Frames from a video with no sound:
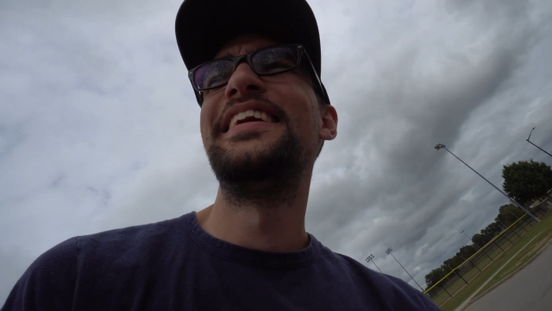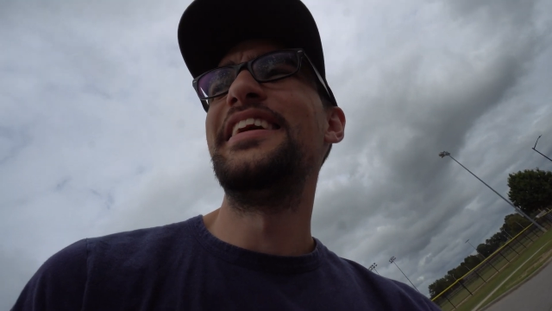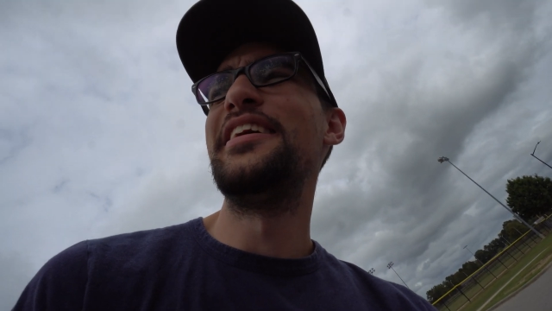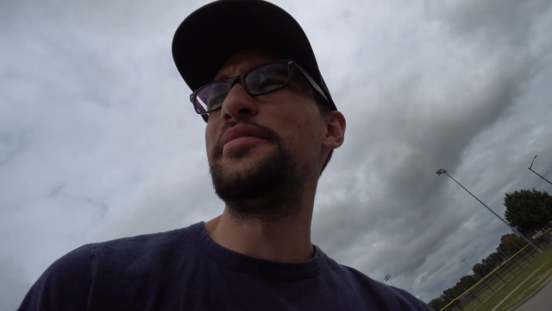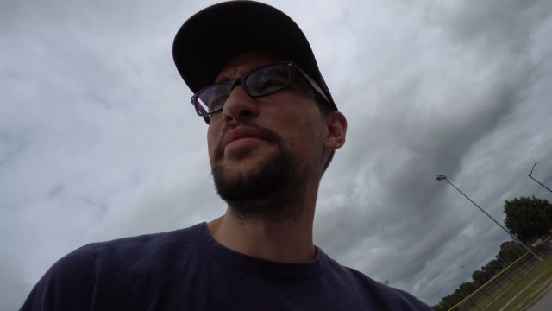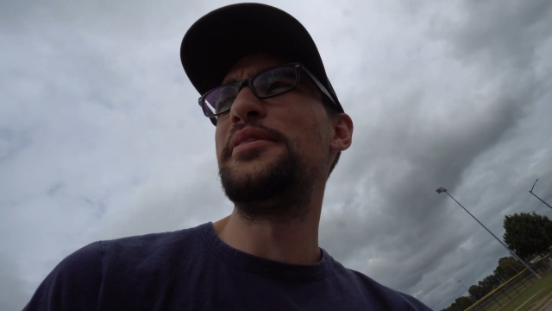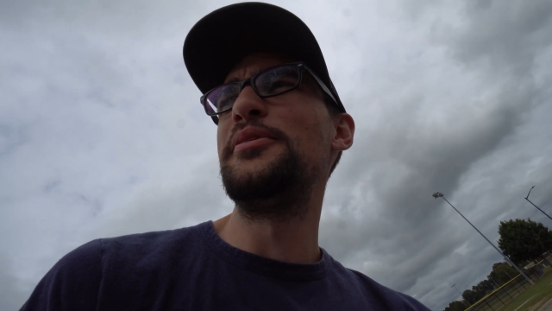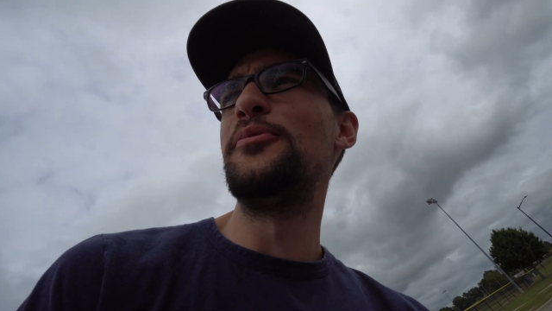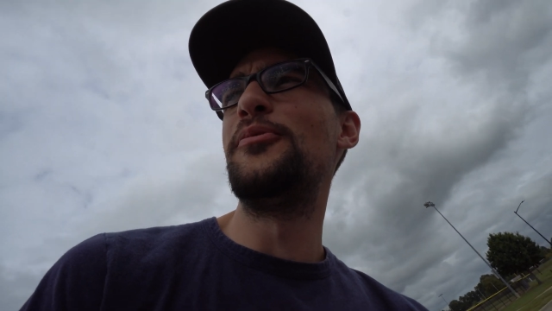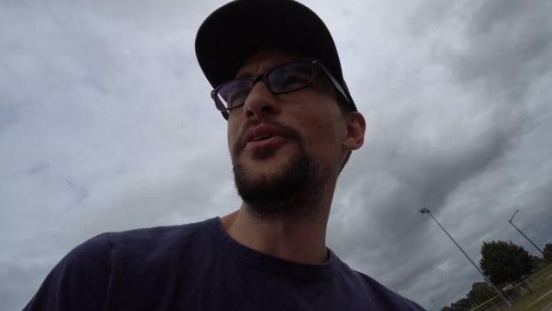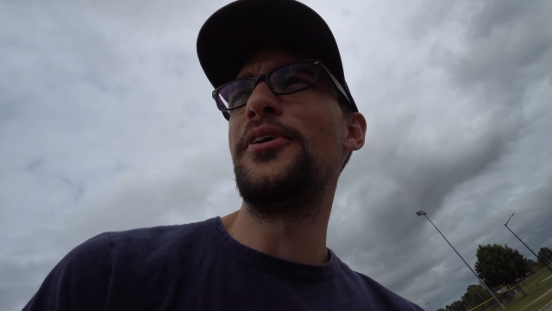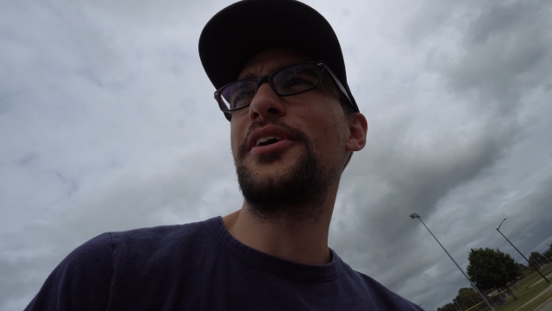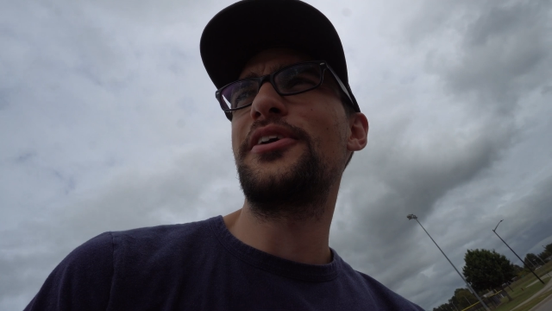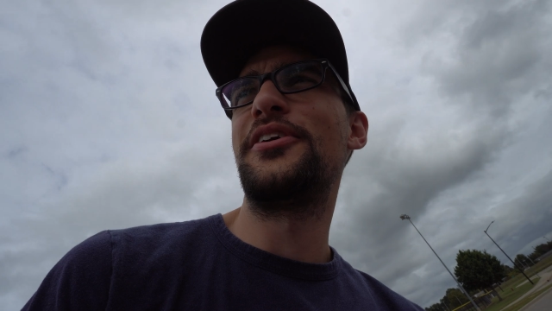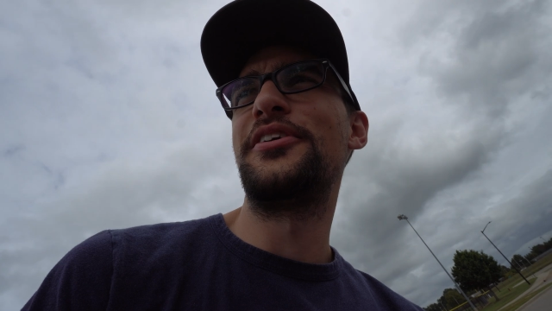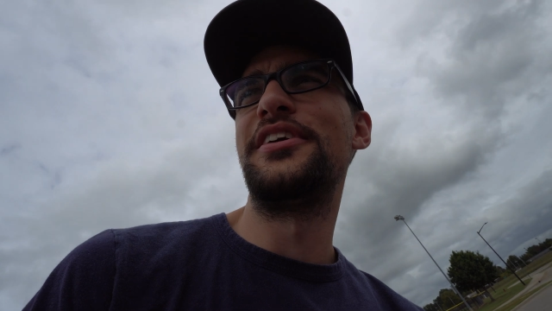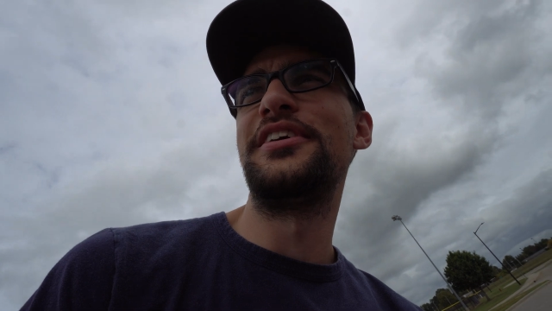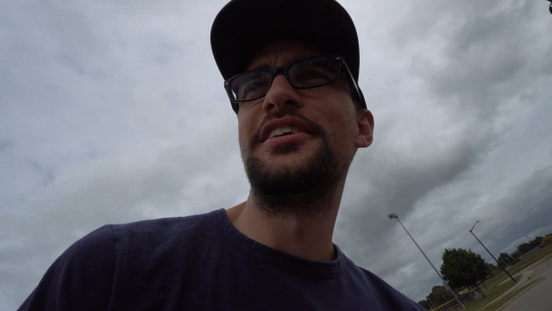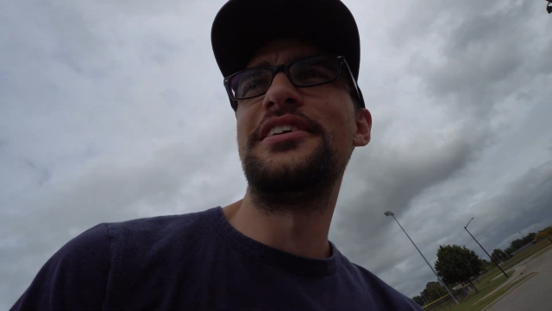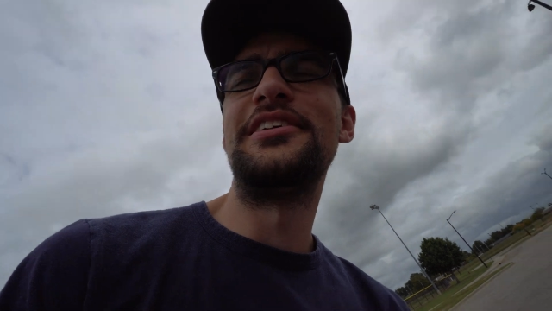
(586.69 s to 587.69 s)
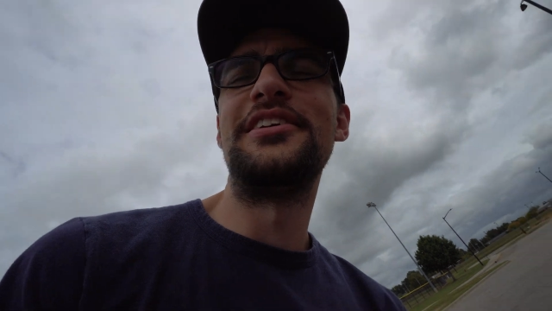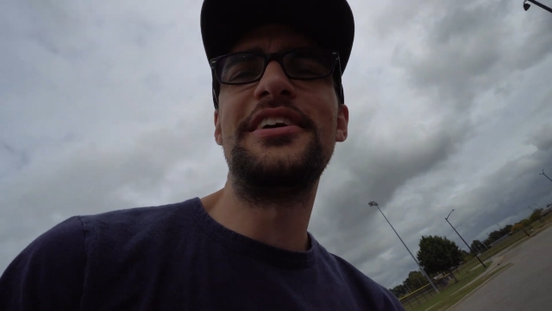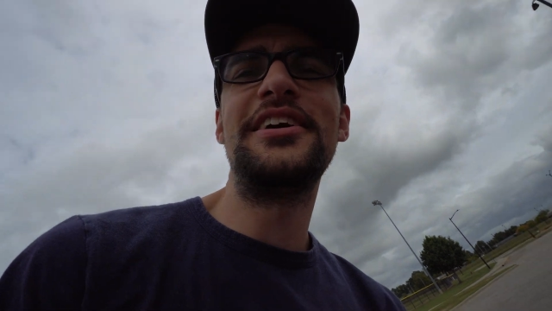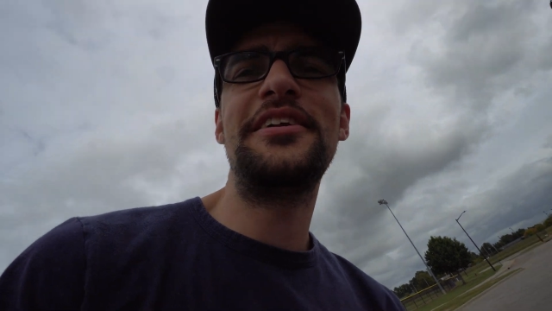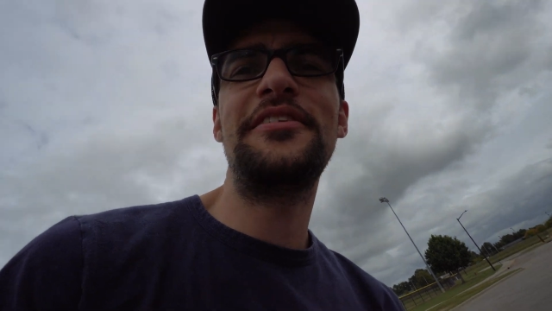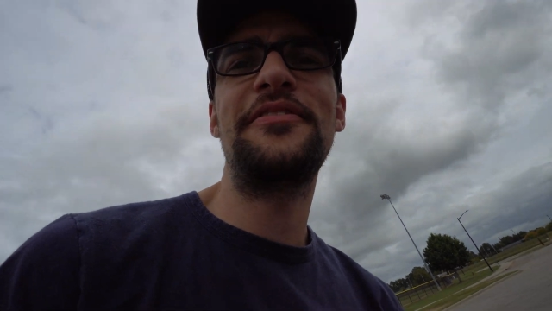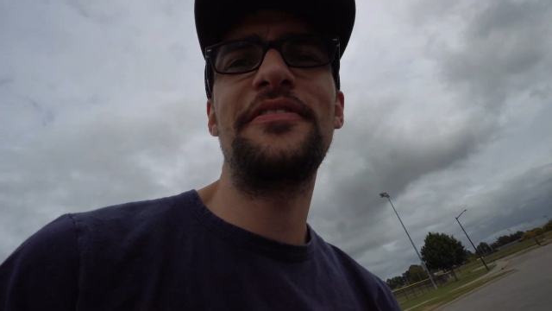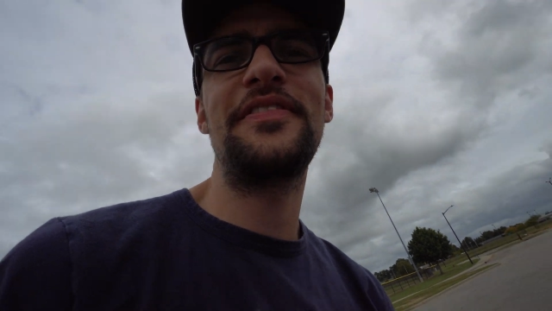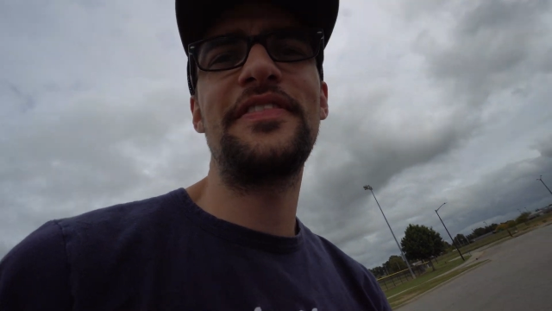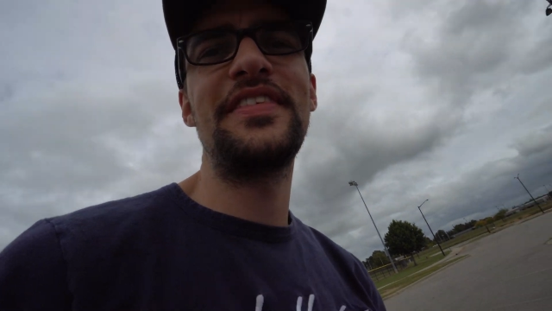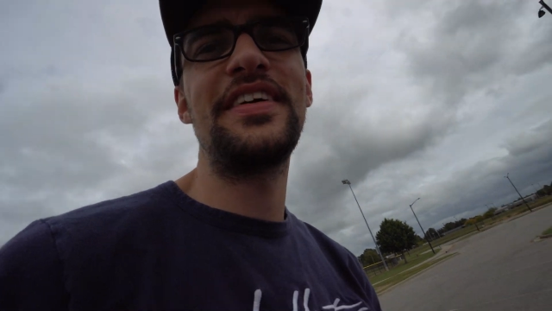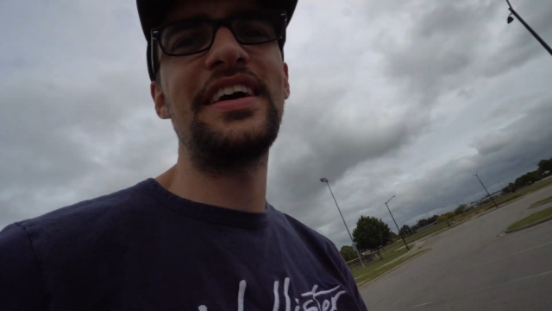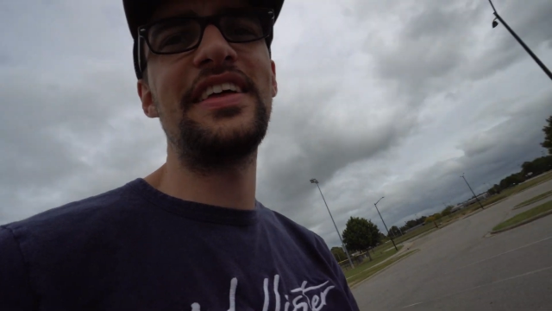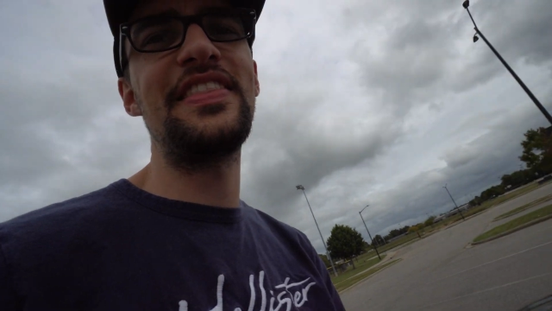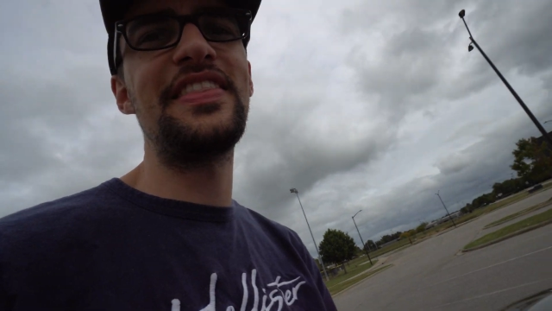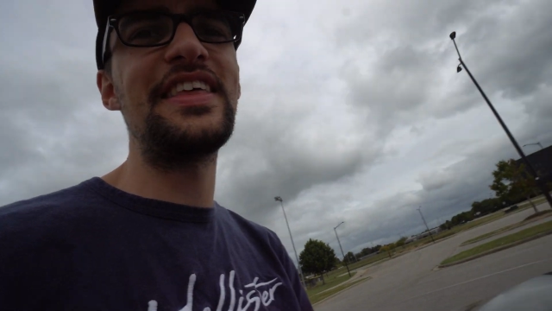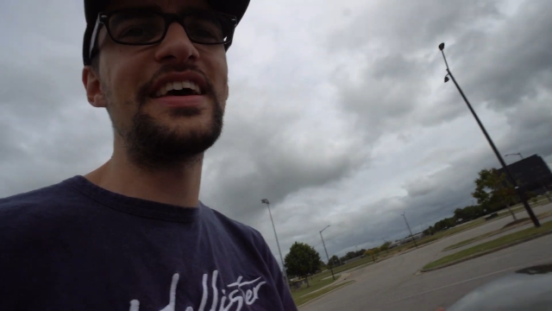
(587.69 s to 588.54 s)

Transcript: if you work on it a lot, and